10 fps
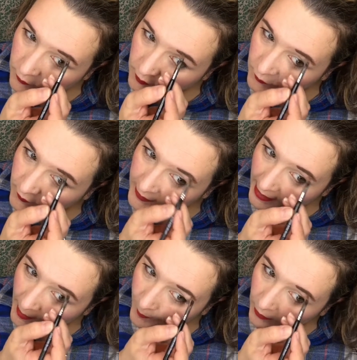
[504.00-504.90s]
Just
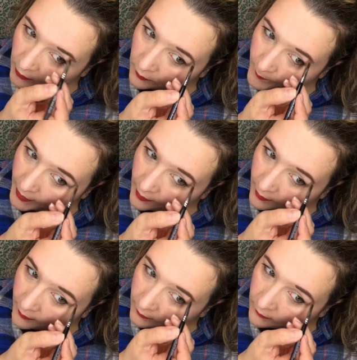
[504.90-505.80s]
dab a little bit
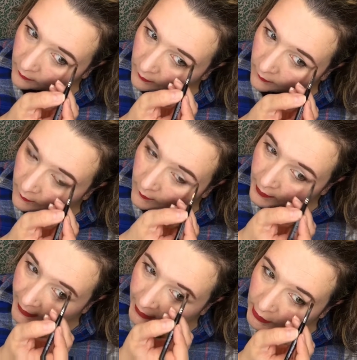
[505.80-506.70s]
on.
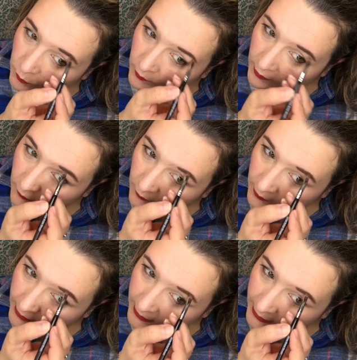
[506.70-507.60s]
And you
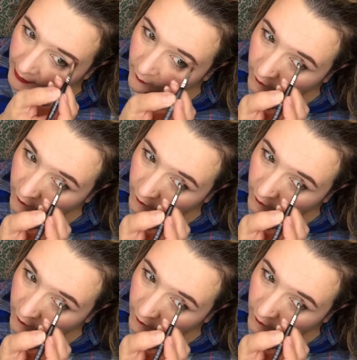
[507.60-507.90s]
literally need